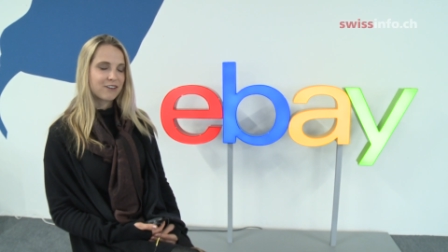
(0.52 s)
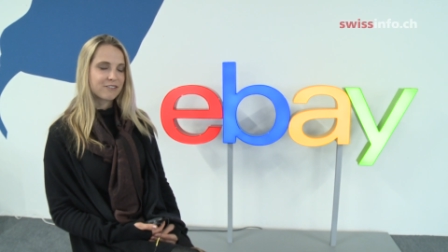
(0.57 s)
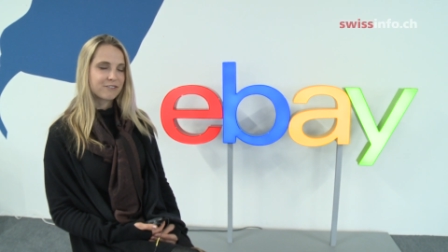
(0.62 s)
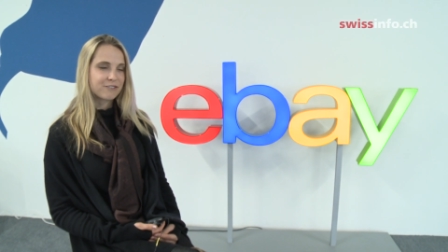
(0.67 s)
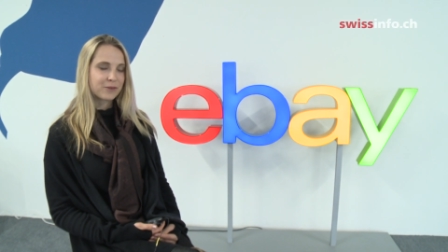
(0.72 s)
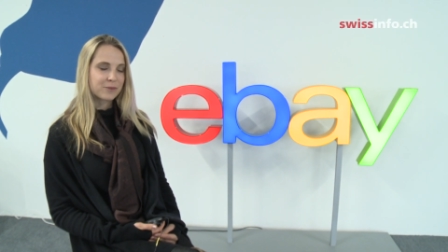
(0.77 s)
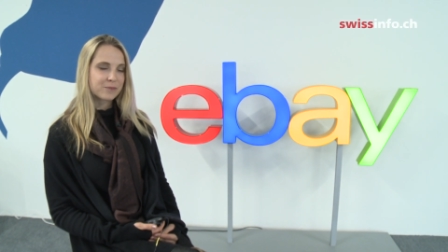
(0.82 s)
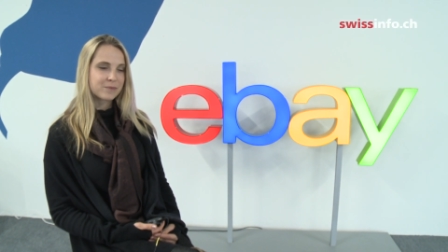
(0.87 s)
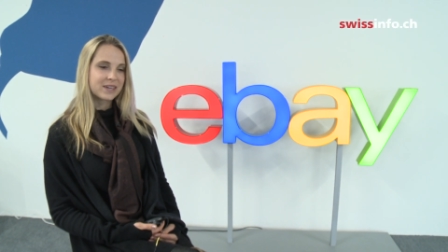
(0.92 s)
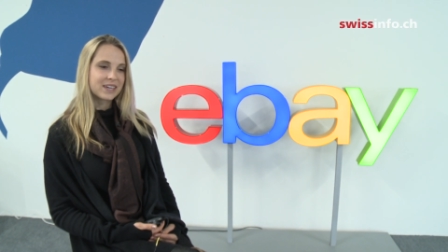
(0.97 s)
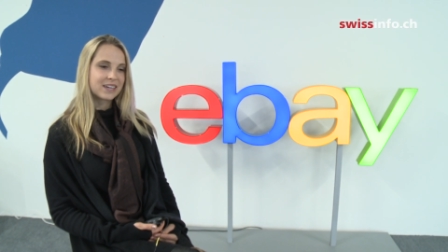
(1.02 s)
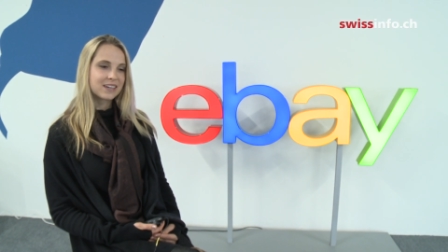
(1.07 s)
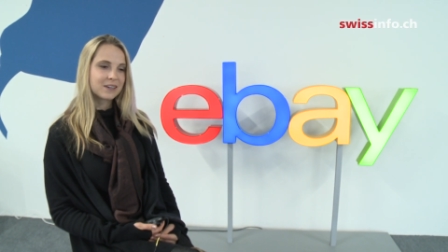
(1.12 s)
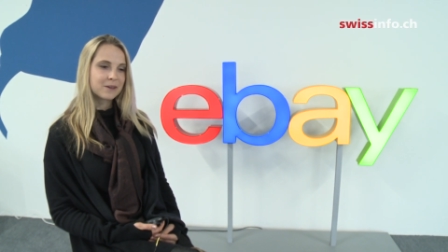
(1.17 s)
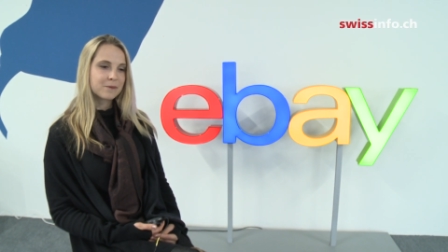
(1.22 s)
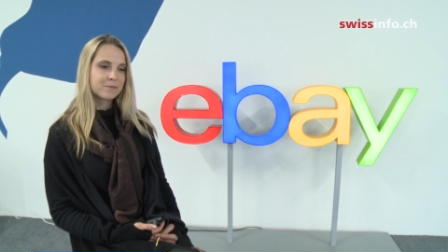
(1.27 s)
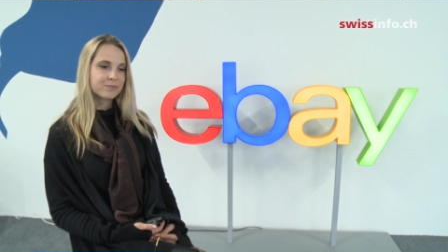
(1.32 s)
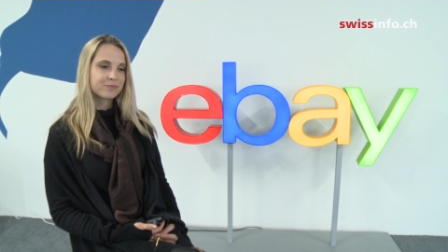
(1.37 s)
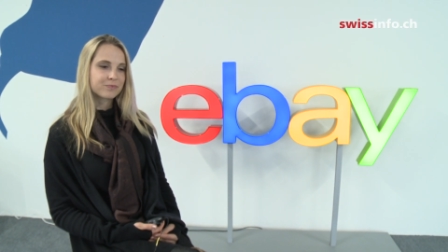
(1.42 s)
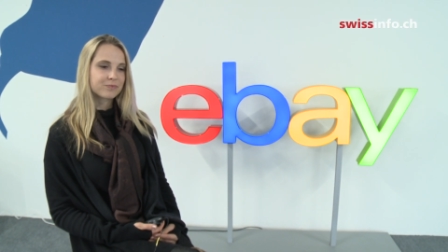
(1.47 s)
For
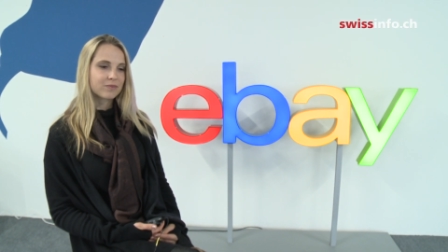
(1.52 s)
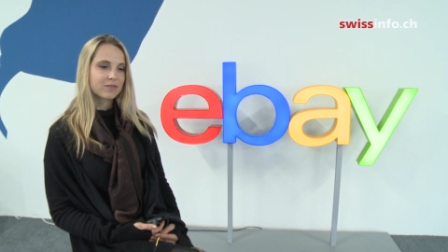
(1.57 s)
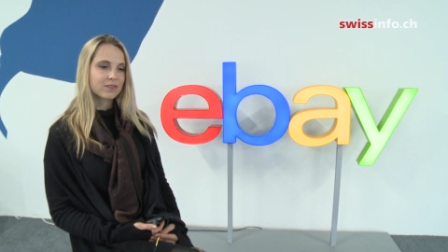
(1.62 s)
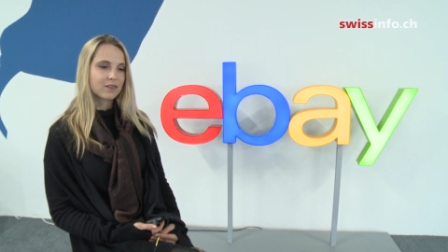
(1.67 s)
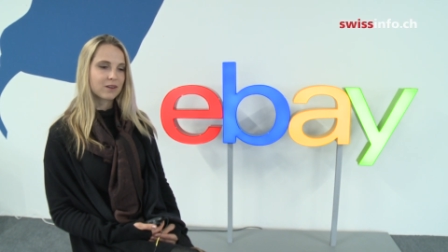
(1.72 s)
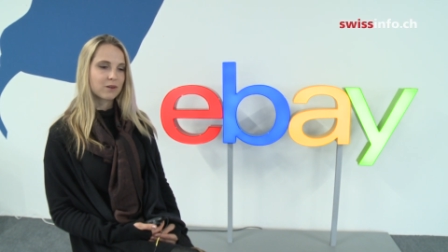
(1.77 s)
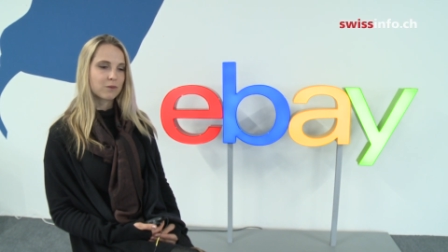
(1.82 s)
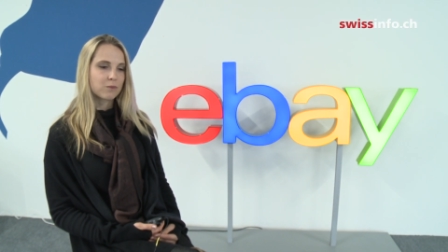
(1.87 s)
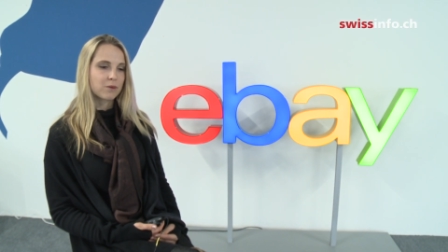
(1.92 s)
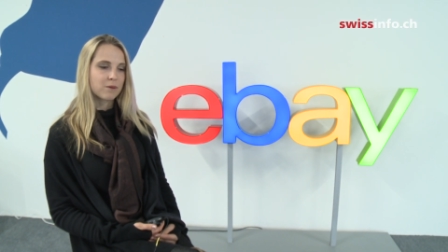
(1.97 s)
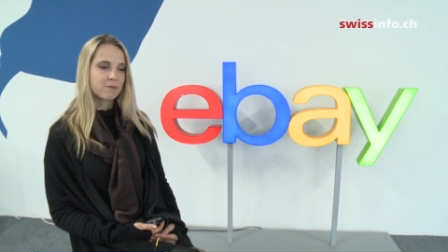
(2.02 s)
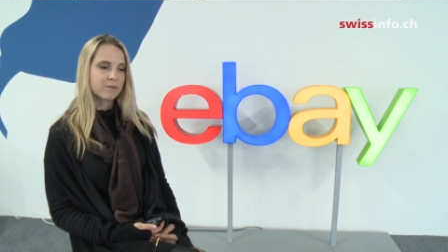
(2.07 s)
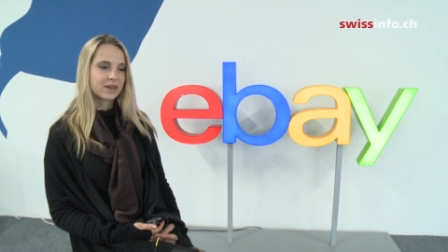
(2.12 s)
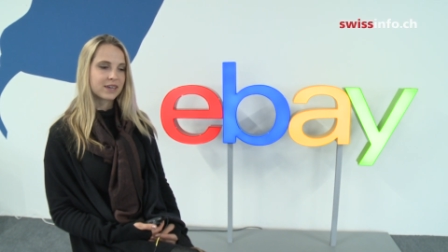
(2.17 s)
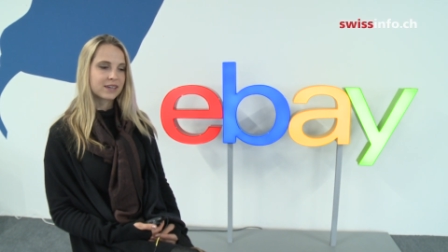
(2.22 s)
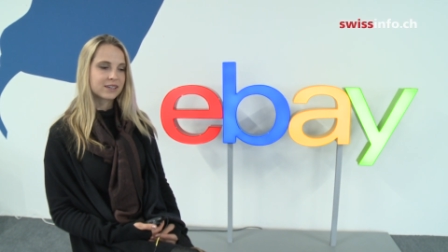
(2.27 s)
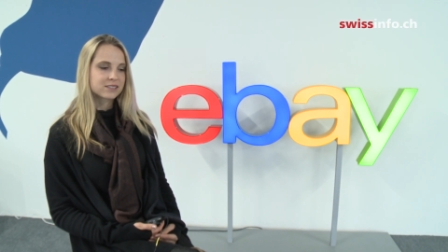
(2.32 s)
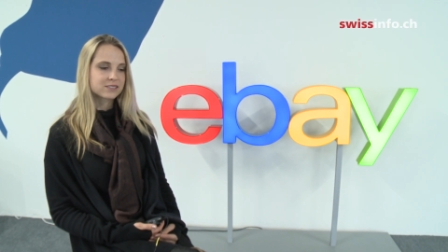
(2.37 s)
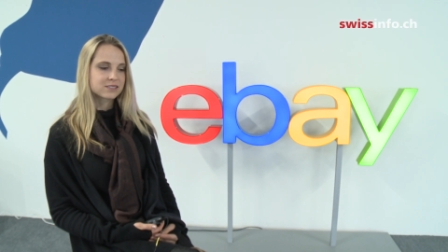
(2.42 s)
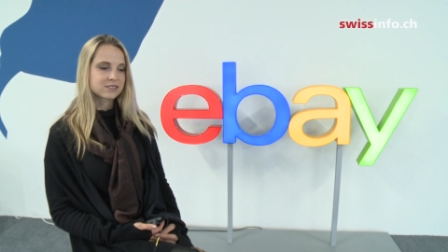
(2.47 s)
me, what
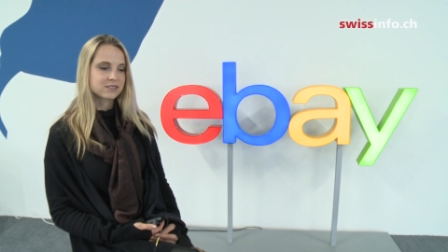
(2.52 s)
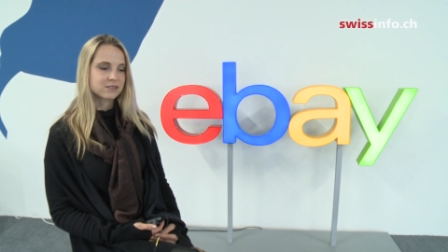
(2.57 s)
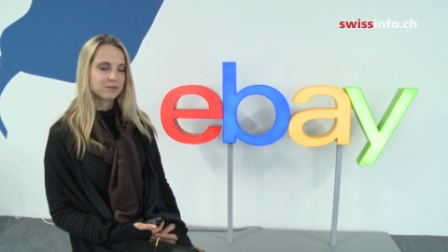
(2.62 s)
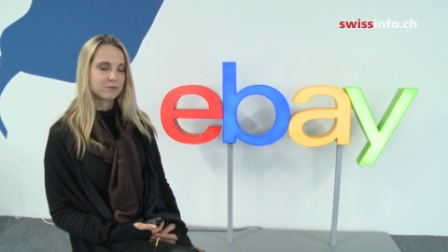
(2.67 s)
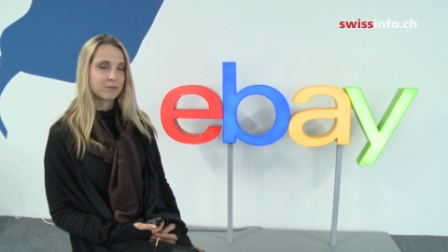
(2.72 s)
makes